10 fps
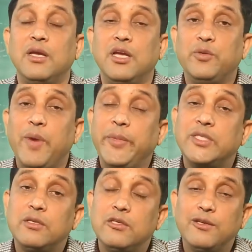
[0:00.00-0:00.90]
it may be
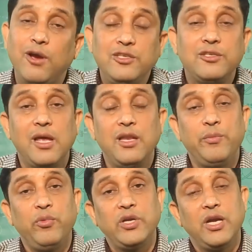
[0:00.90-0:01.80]
certain cultural
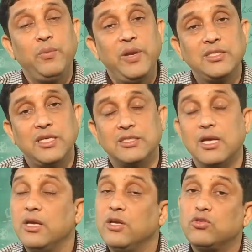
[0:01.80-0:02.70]
important places.
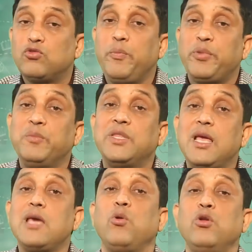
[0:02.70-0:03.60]
So from
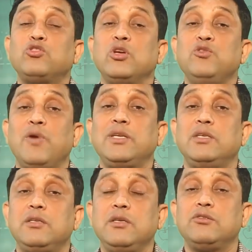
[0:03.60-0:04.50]
there also you are
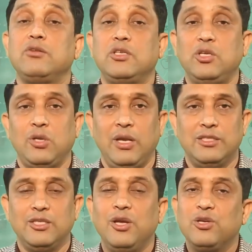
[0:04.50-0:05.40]
getting certain
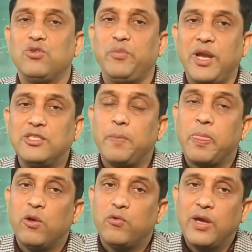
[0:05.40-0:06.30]
knowledge. So friends,
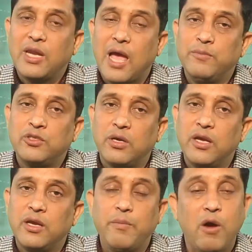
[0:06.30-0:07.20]
when I am
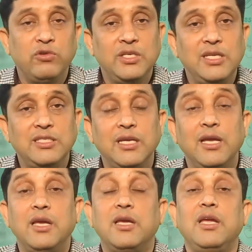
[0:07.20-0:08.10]
talking about teaching,
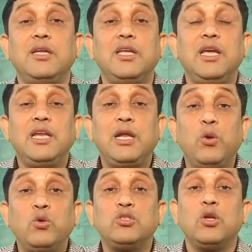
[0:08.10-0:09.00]
it
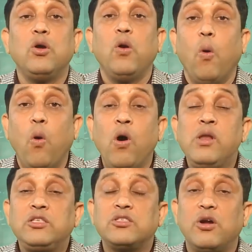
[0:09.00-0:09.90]
includes
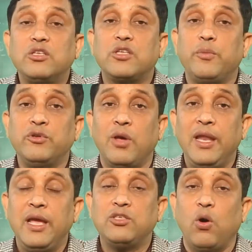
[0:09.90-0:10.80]
all sorts of
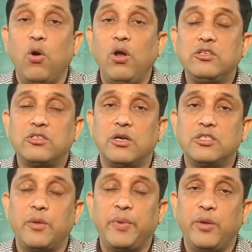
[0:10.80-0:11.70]
knowledge, all
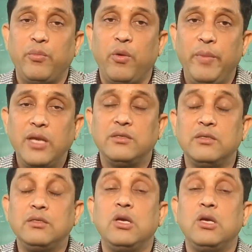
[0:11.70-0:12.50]
sorts of information,